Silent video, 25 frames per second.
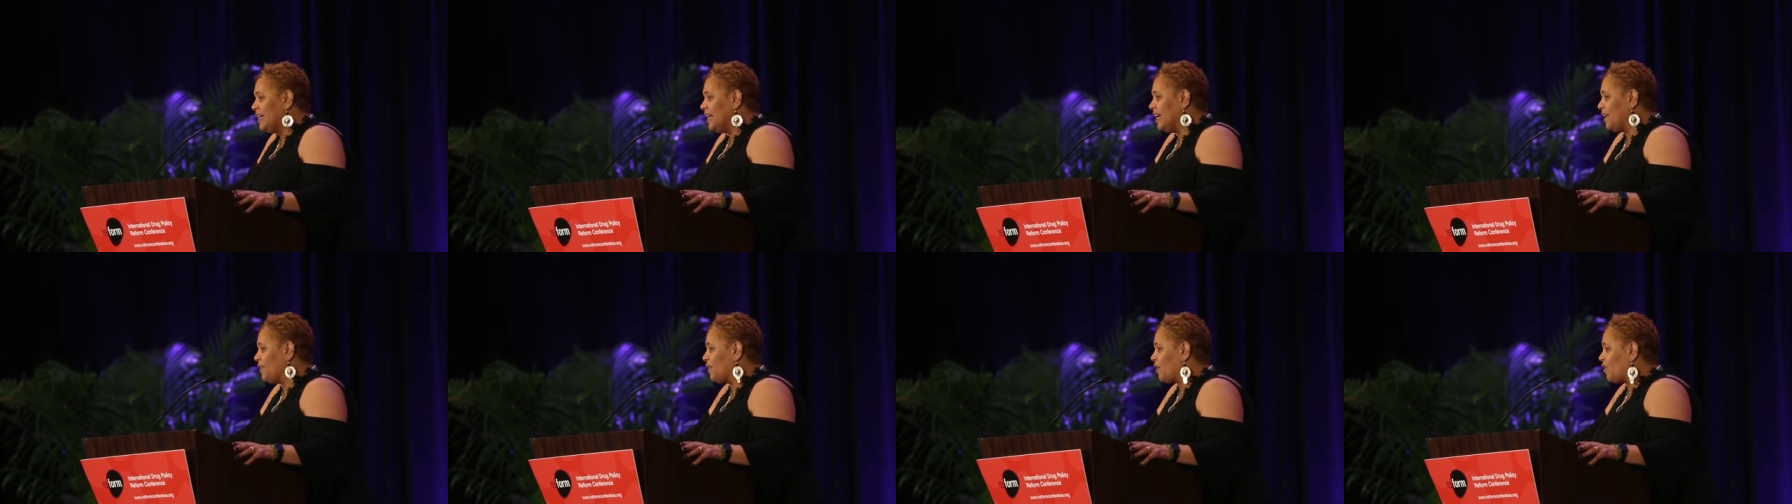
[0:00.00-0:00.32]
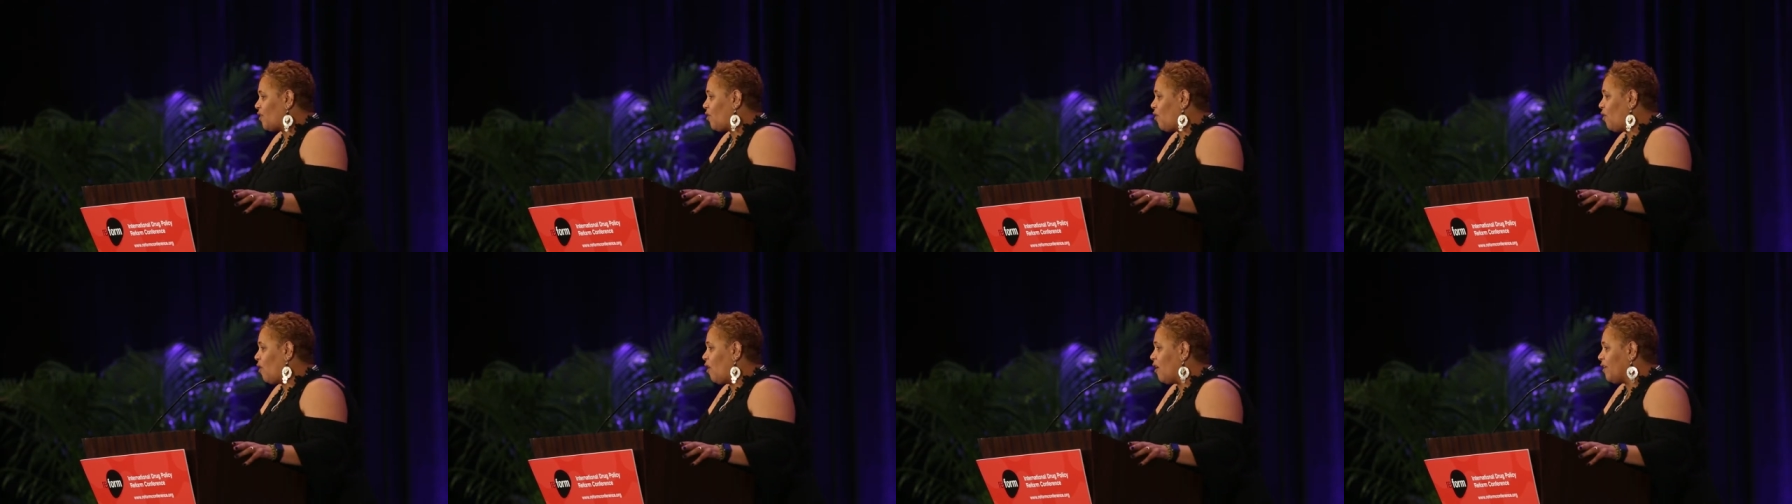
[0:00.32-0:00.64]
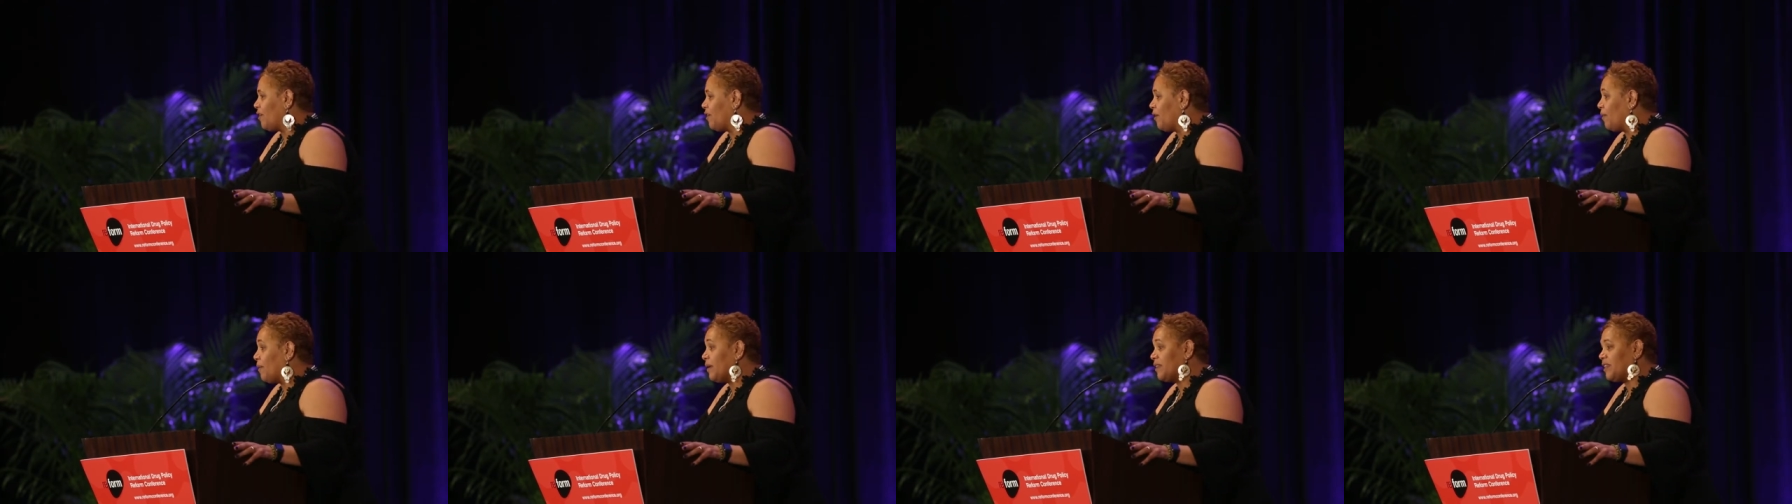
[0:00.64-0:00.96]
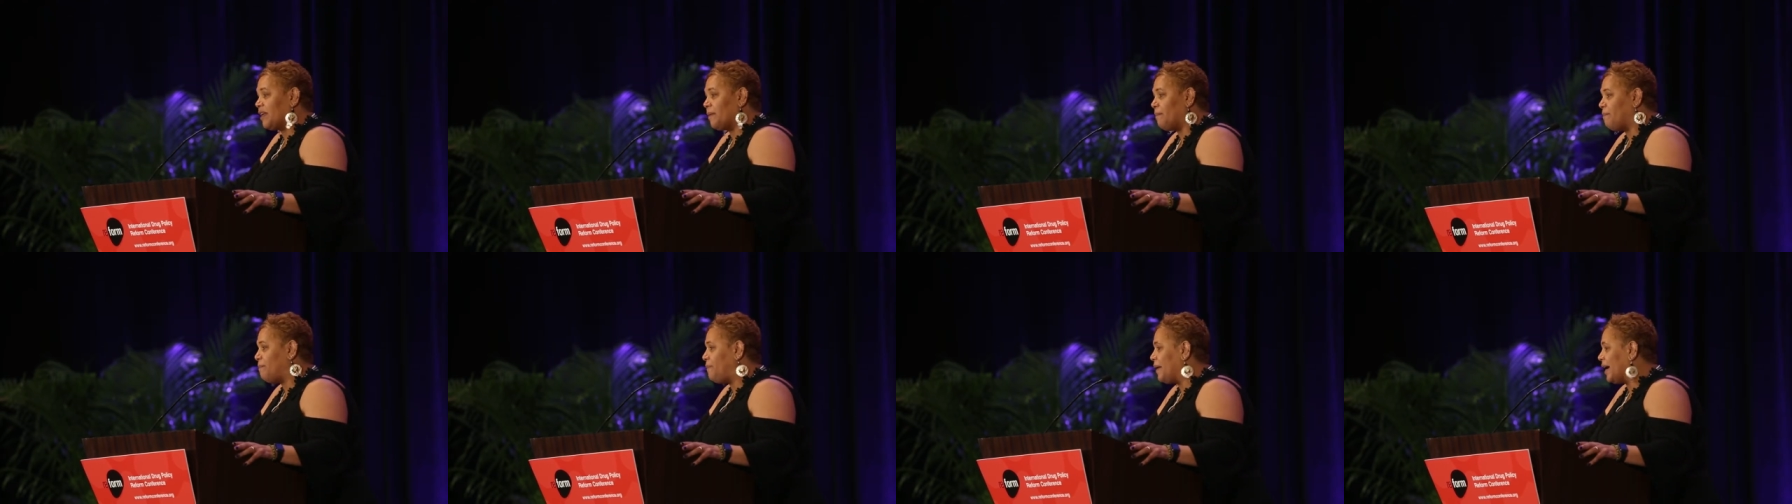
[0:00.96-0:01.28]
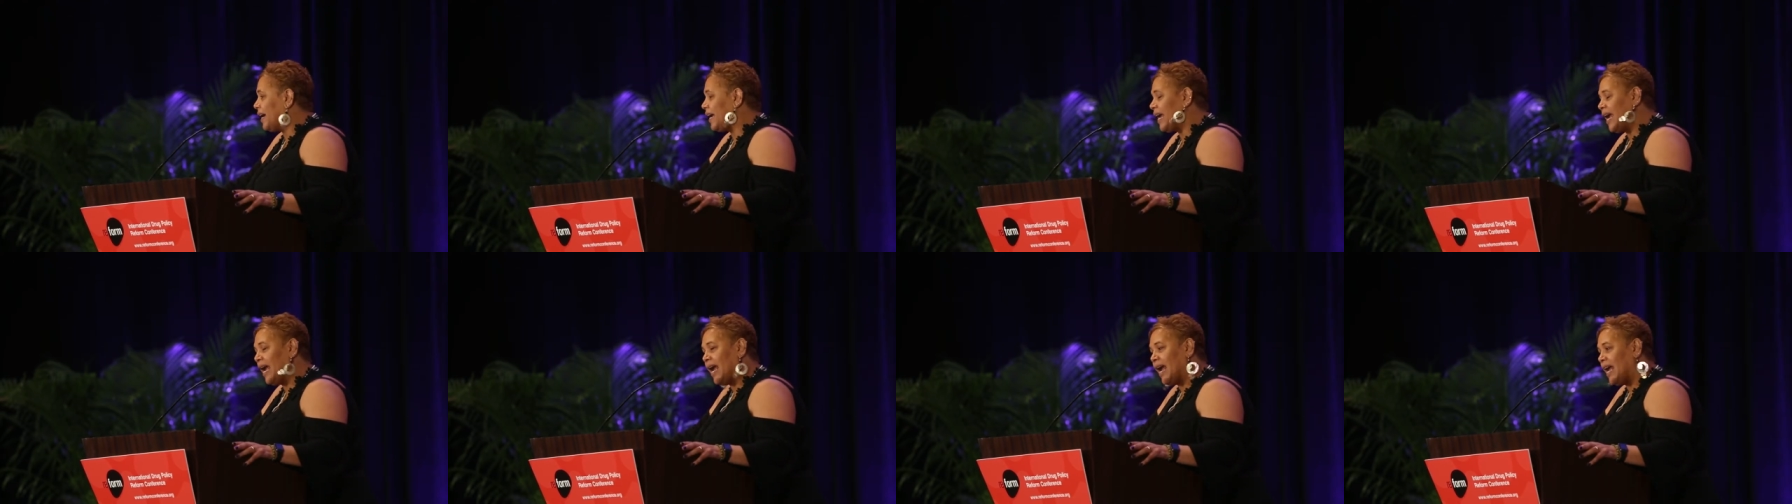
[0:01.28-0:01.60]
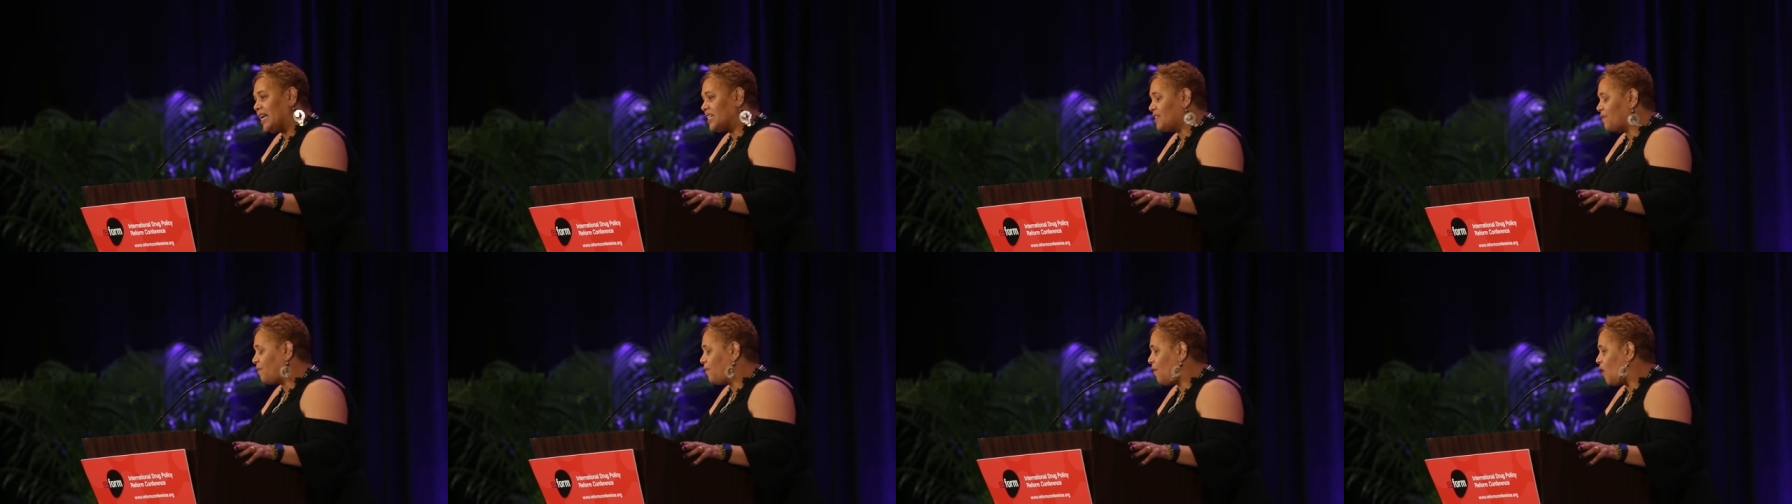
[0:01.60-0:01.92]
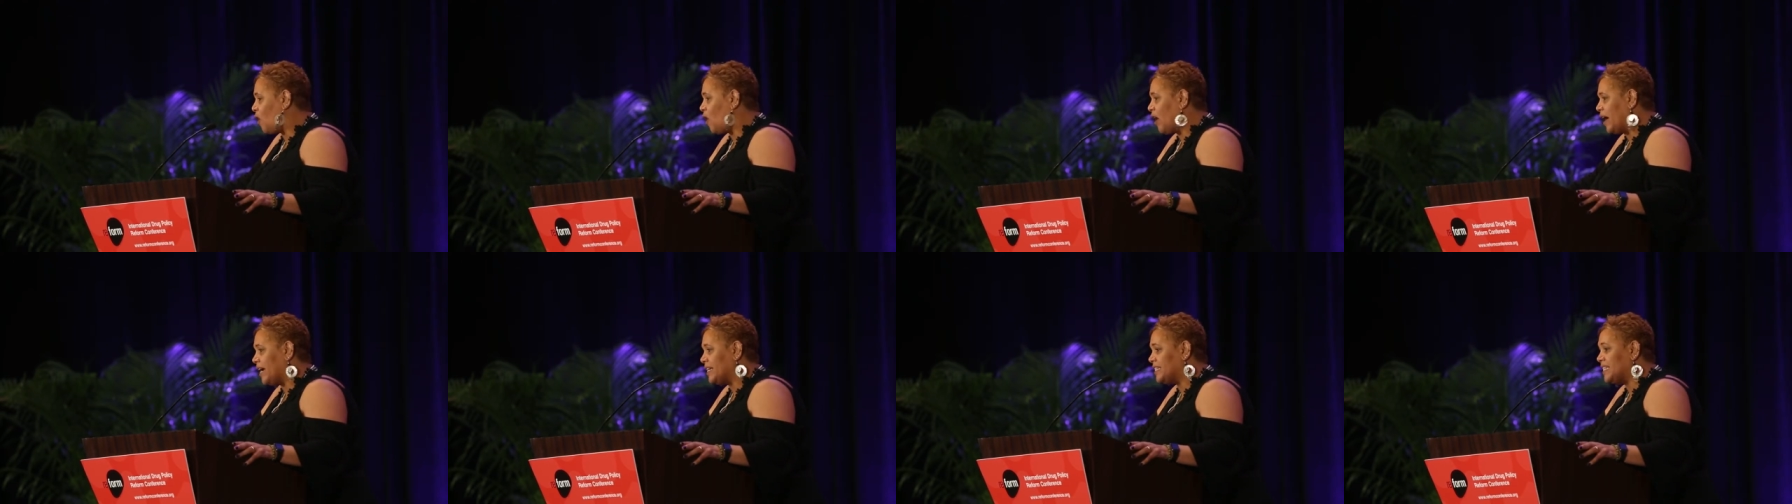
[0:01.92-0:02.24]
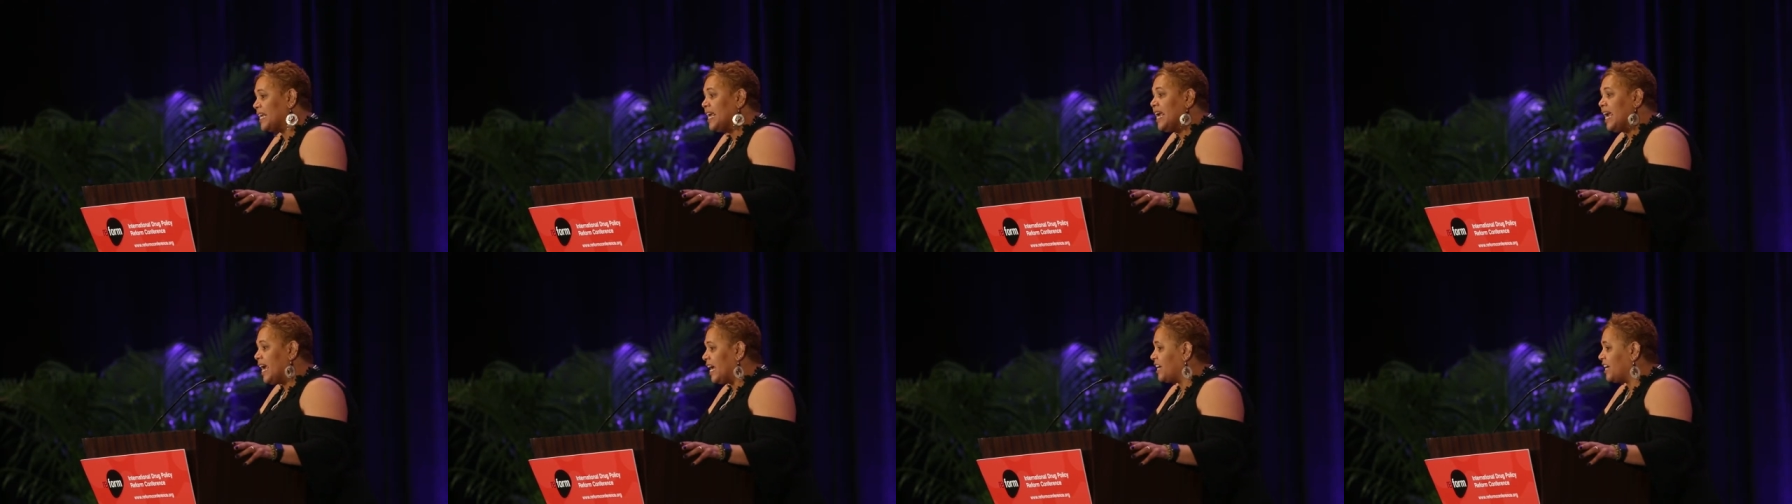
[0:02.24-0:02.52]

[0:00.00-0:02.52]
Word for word: in the corner with a big ass voice,